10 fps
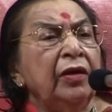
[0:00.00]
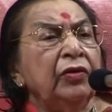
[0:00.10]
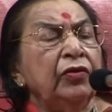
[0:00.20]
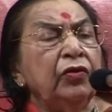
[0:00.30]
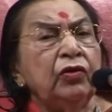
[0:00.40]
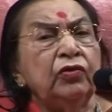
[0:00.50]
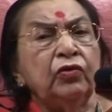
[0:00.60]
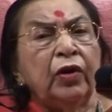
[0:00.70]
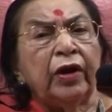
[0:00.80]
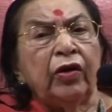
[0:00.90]
Those who
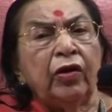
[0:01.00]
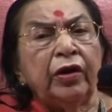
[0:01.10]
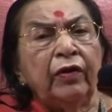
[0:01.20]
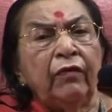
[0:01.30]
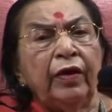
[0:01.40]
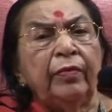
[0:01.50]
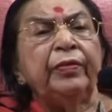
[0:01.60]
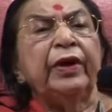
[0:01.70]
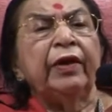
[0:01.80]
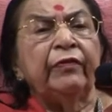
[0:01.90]
are not developed
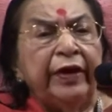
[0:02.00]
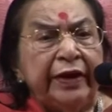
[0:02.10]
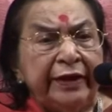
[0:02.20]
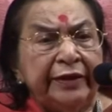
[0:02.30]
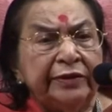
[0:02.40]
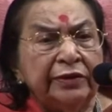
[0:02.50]
are fighting.